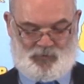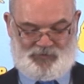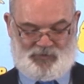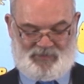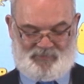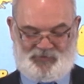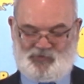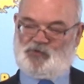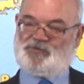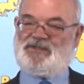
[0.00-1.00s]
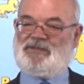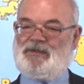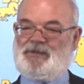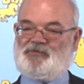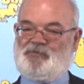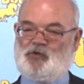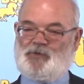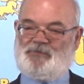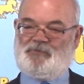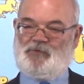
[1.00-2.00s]
what you're going to be taught in the history
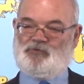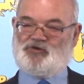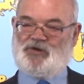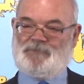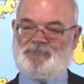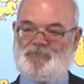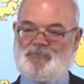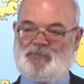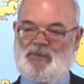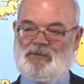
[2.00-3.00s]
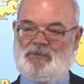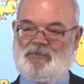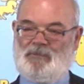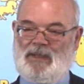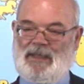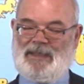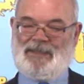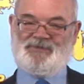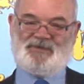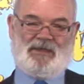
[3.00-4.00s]
books of the future.
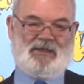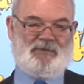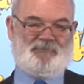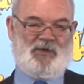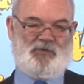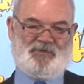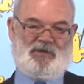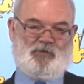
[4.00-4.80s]
And I have no doubt